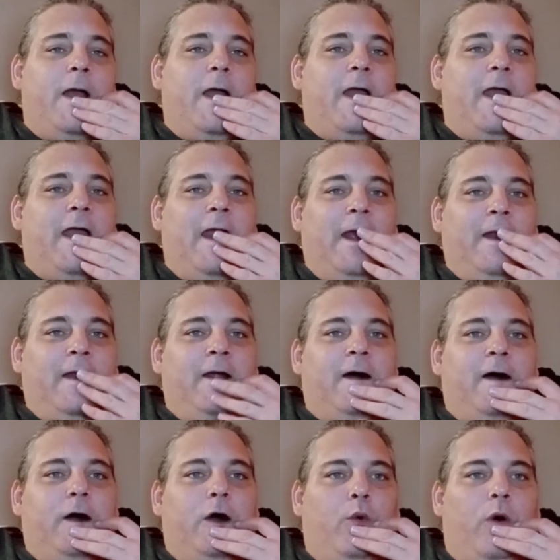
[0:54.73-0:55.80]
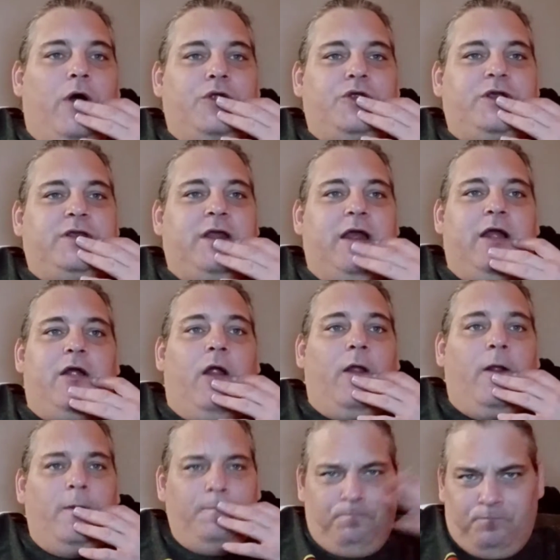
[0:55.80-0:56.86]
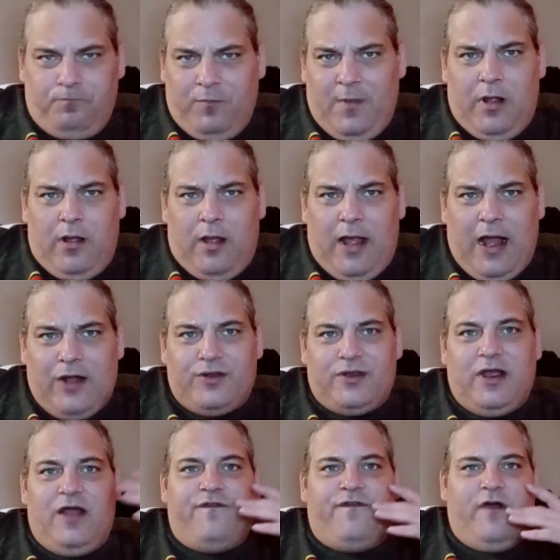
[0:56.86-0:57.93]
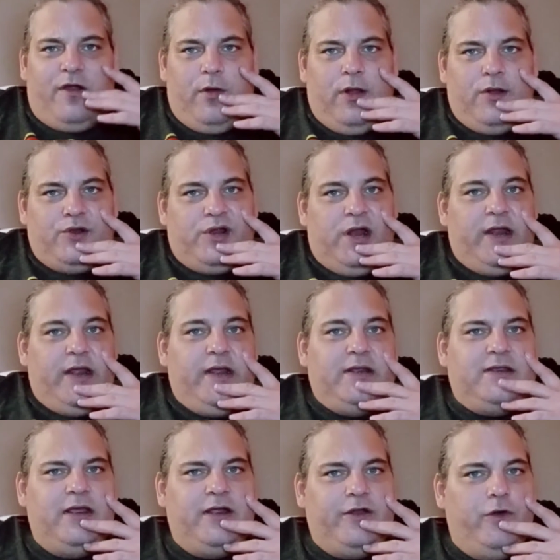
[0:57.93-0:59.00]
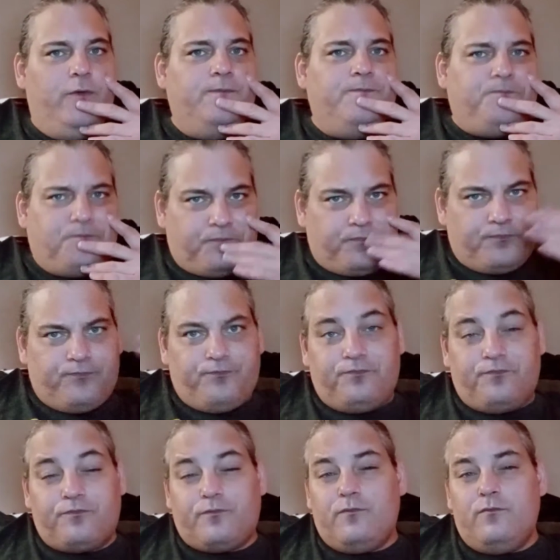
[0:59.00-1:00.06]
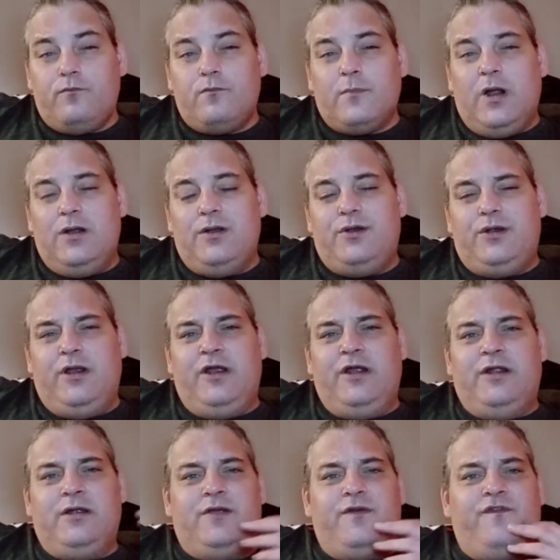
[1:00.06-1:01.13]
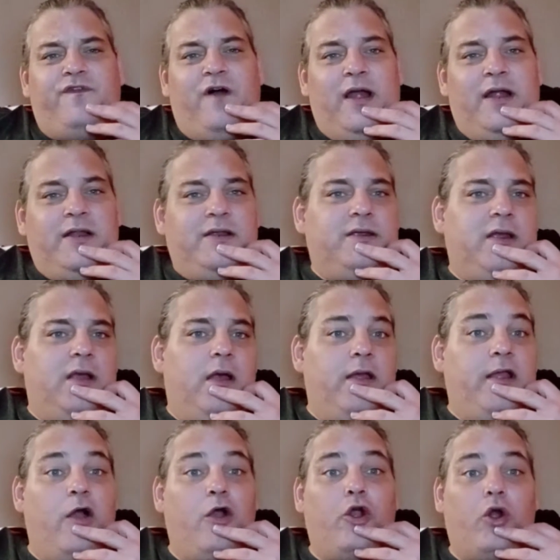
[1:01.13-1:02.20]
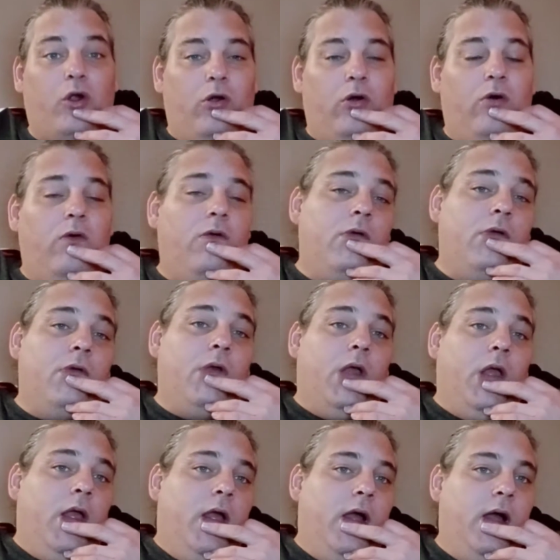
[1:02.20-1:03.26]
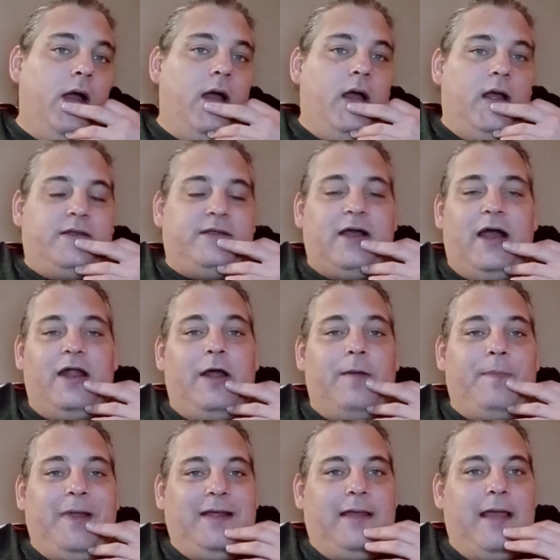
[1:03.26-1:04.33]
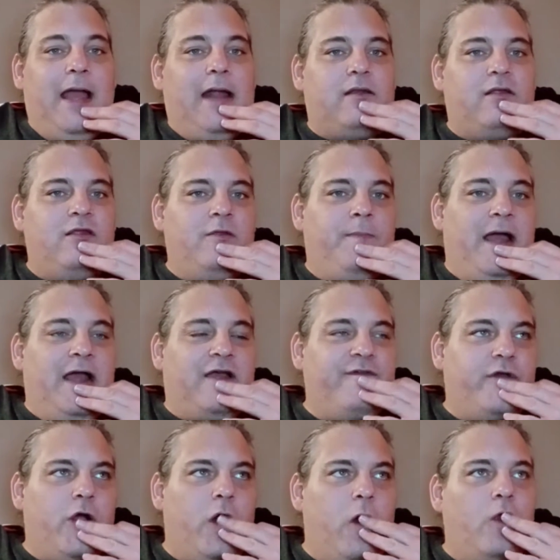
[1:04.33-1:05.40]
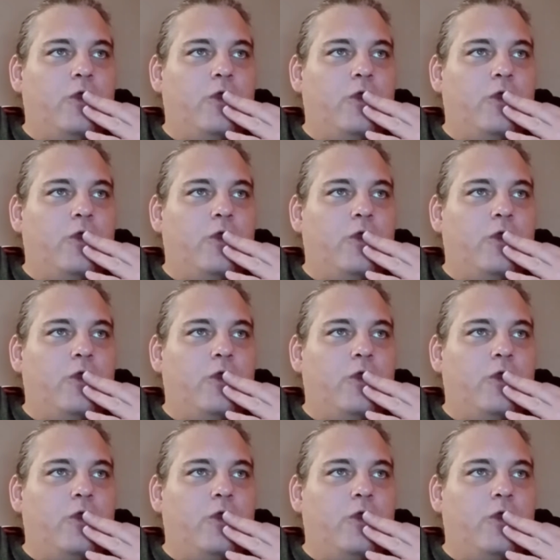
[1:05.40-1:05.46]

And uh, while she's there, outside fucking around trying to get a signal, she finds a young girl uh, tied up and gagged in the back of a car.